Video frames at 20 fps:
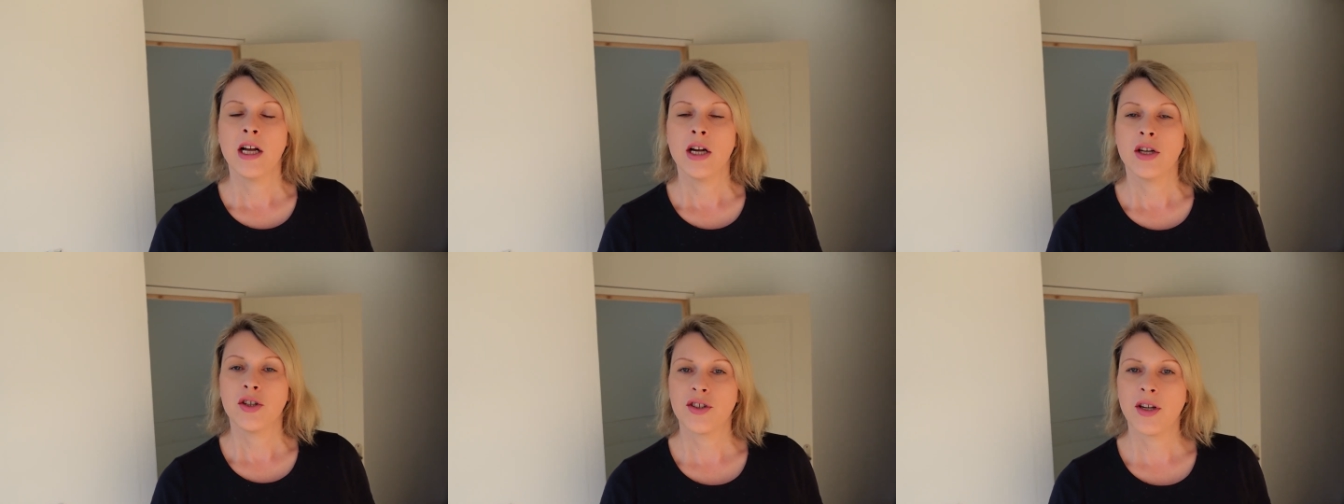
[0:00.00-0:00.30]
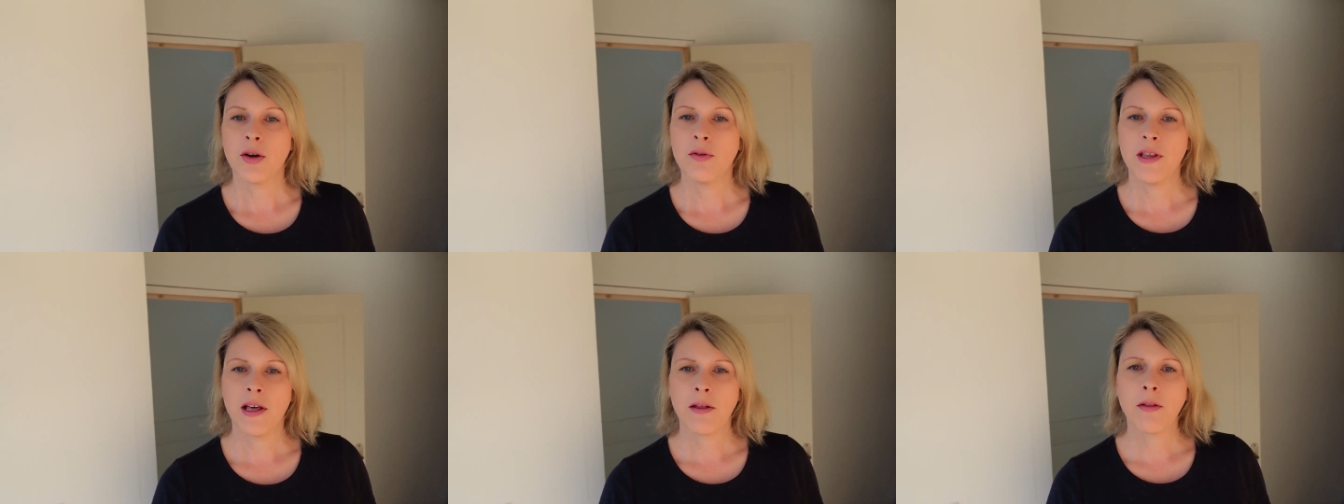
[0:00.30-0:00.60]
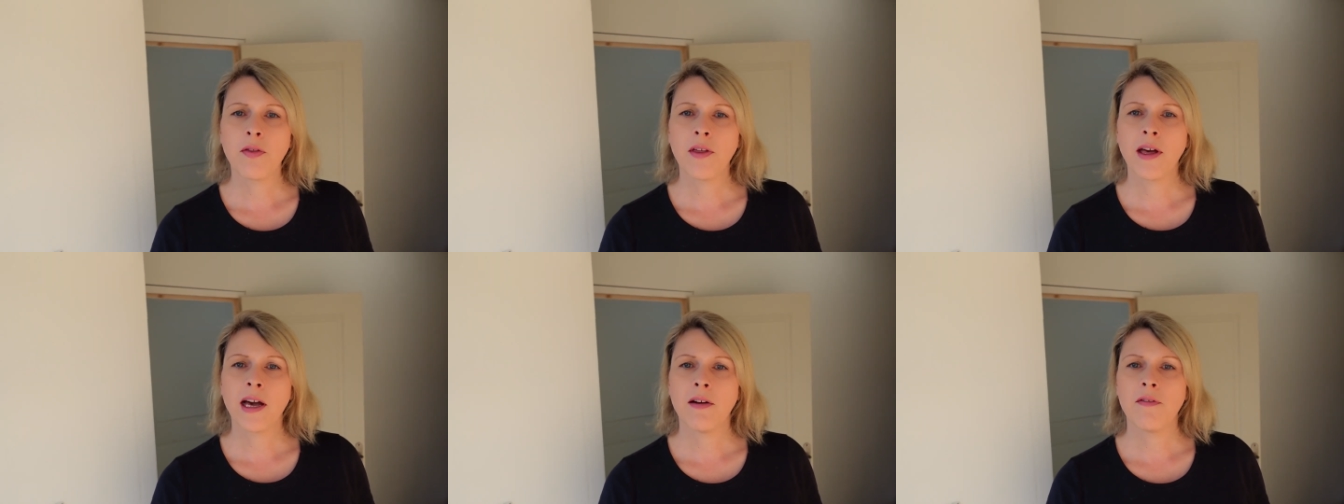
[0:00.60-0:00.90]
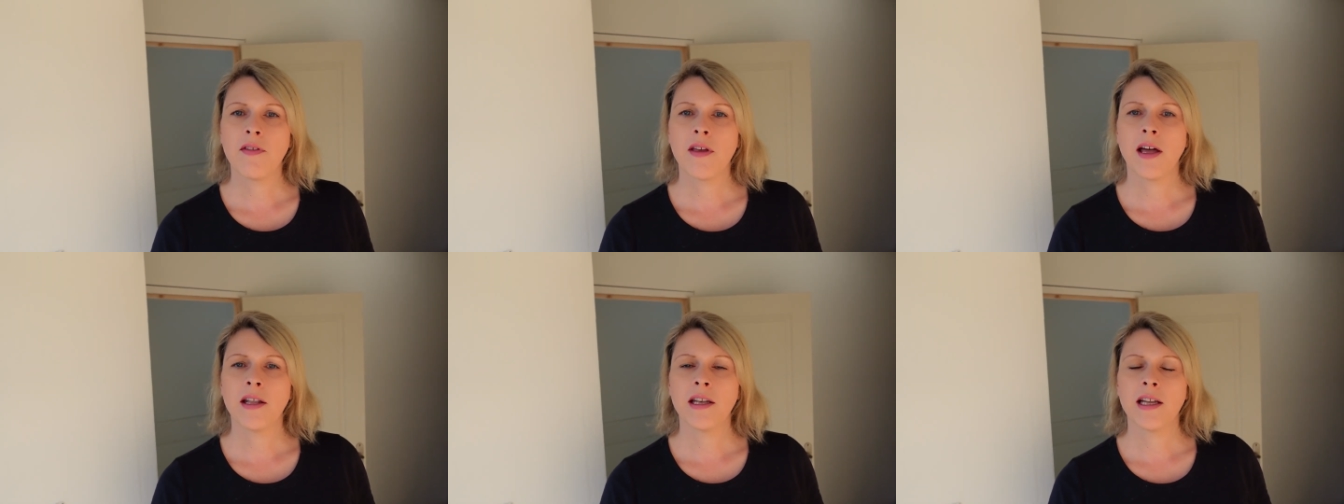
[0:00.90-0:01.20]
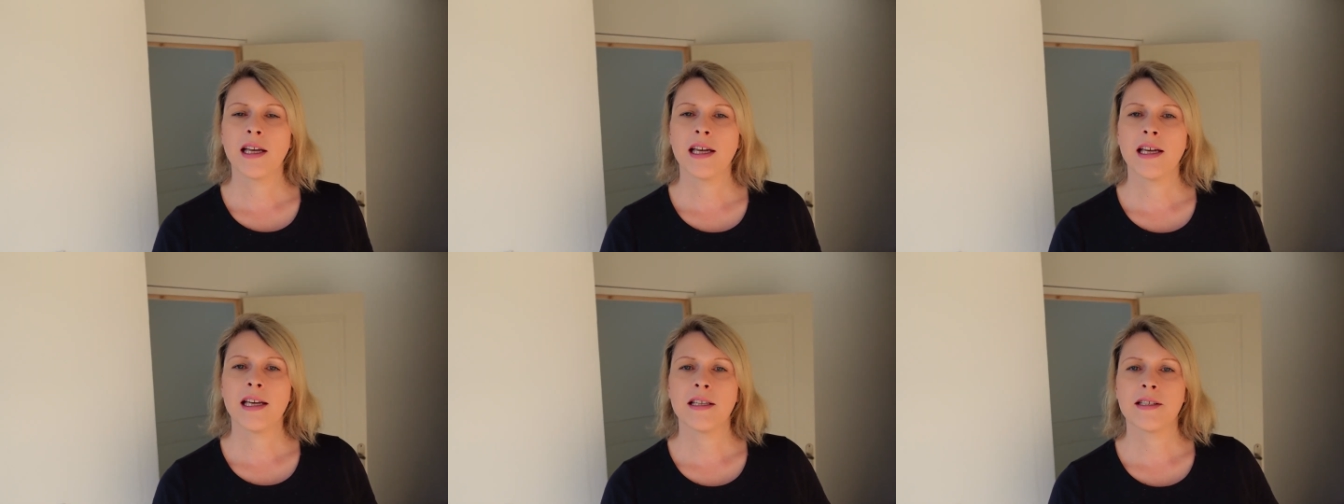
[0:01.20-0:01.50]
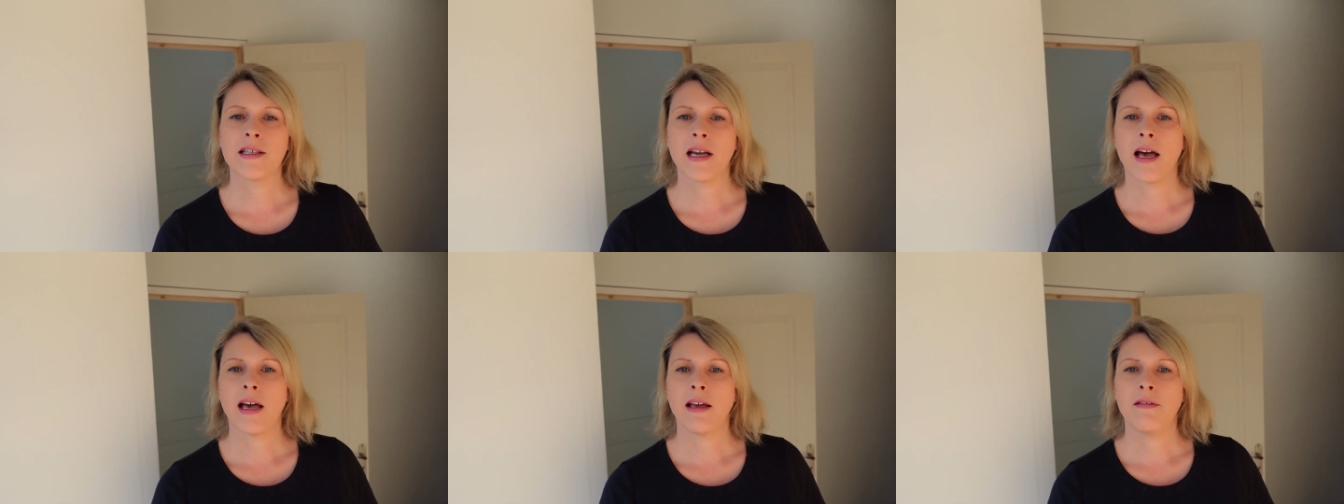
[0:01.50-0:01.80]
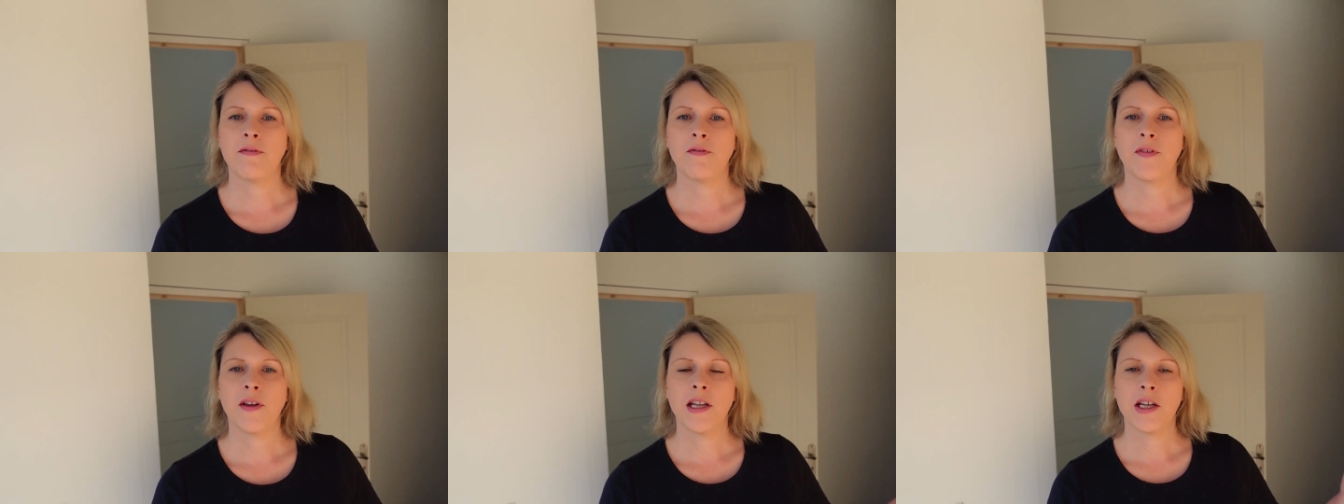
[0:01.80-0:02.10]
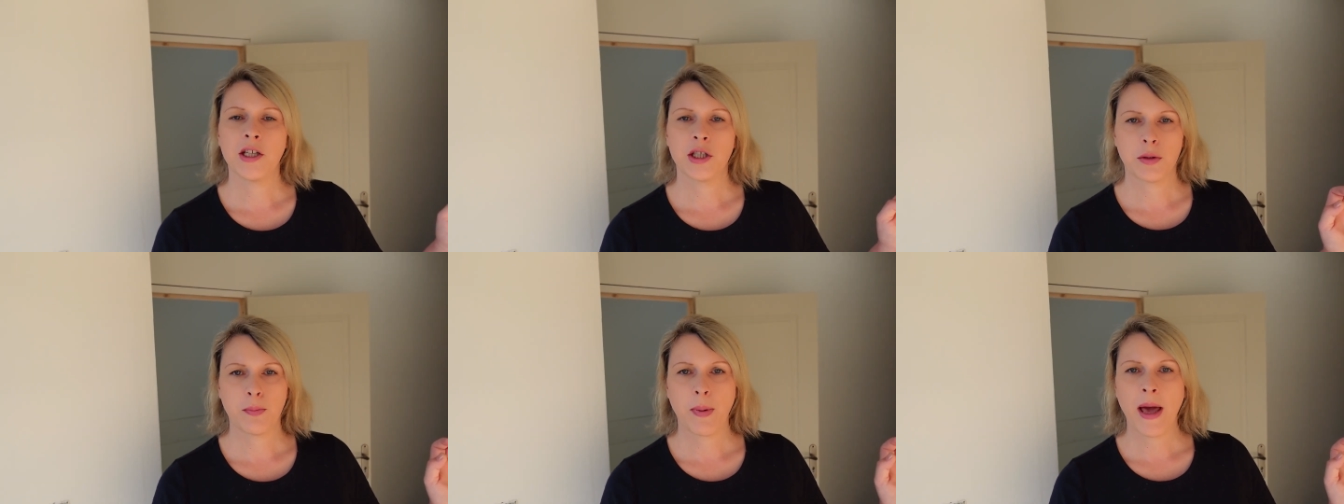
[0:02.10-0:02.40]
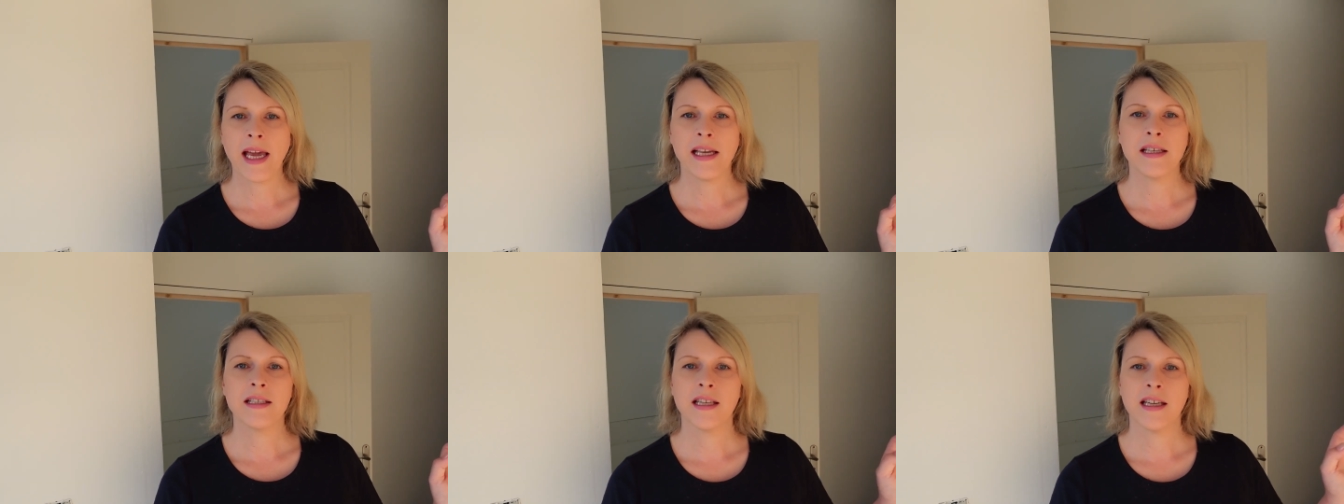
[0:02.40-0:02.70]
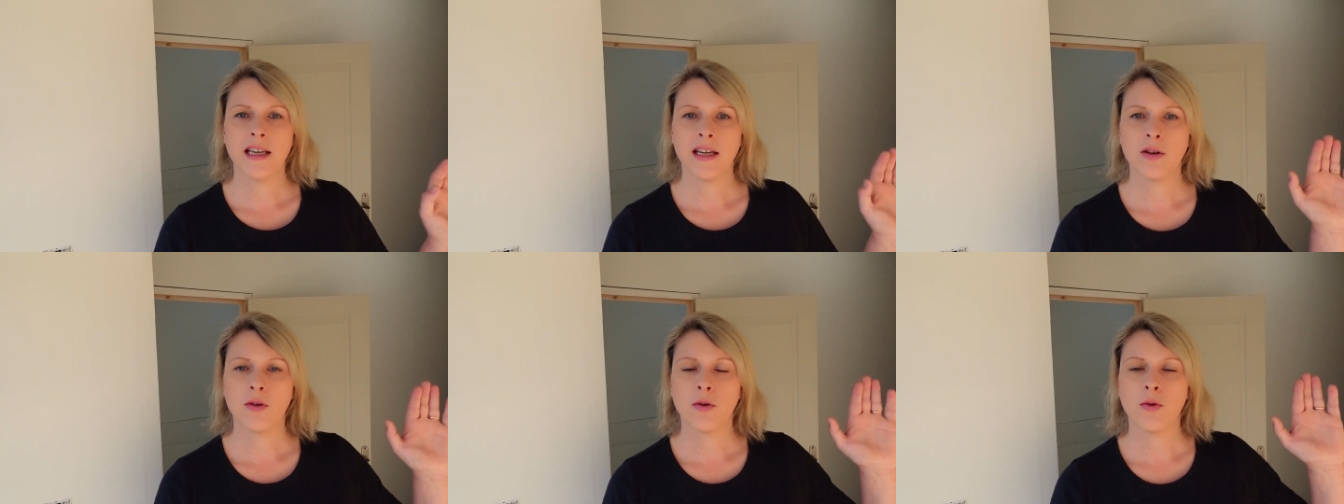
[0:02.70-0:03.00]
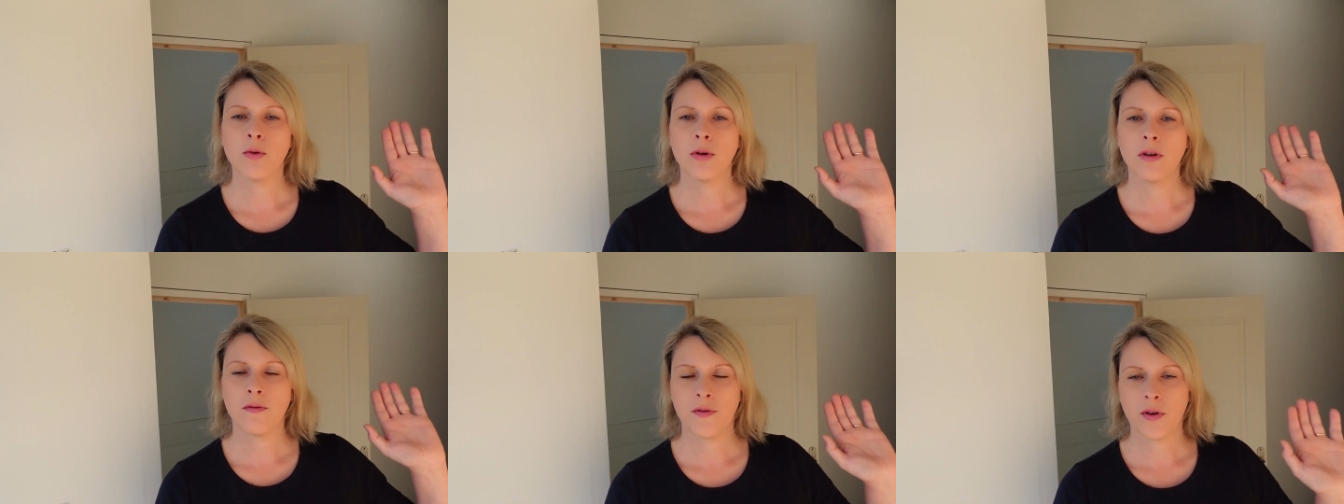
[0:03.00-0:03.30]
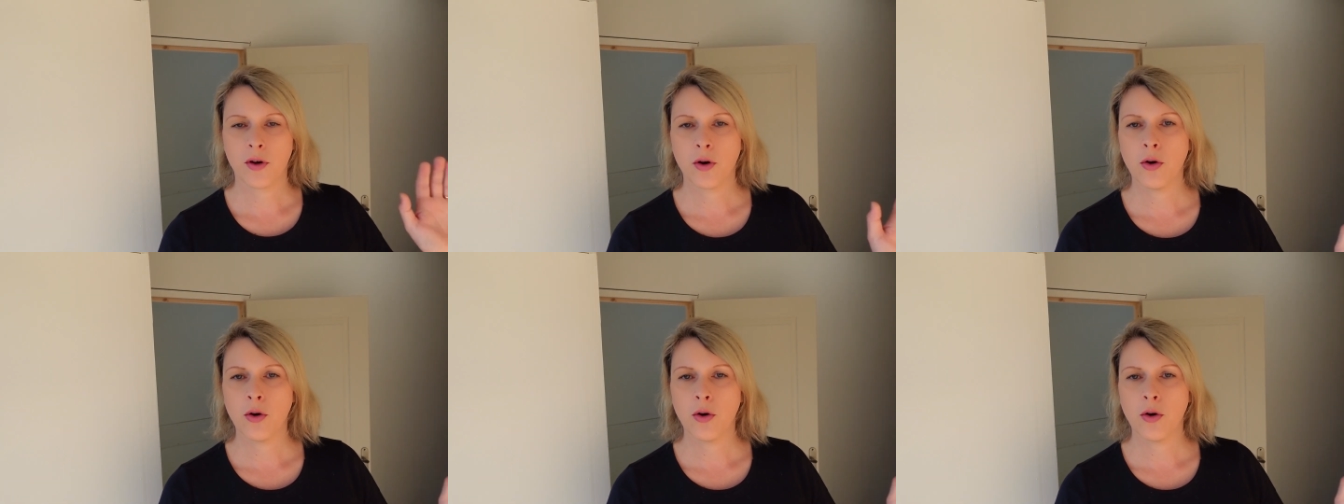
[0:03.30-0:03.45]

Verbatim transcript: So the other thing I've done is I finished painting all of the